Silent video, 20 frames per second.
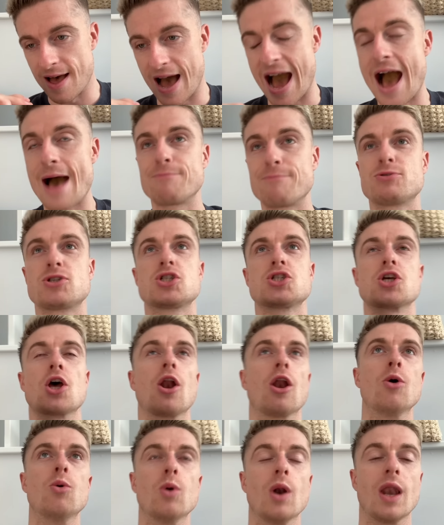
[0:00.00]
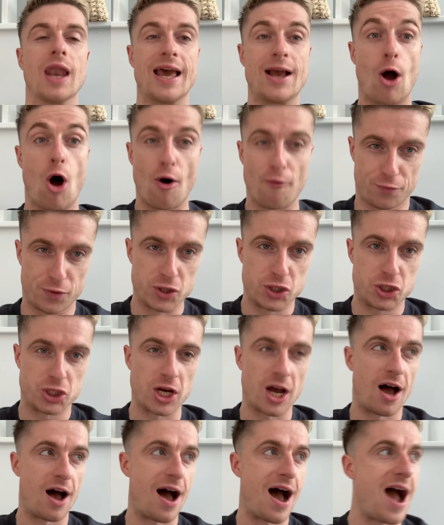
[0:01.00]
absolutely off the
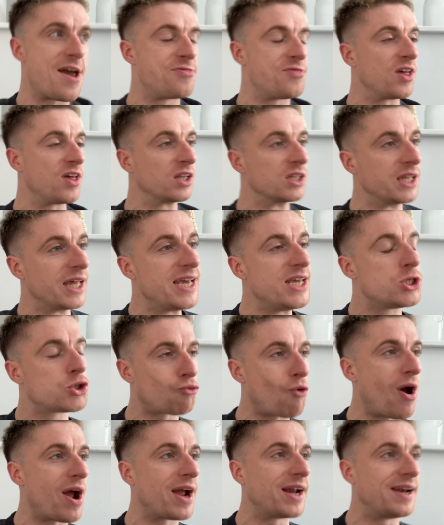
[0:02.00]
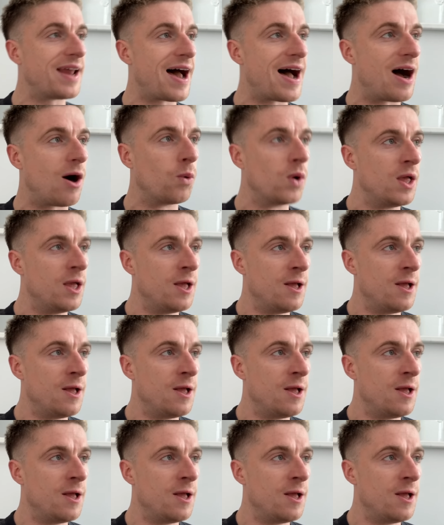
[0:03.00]
chart. I think Leeds right now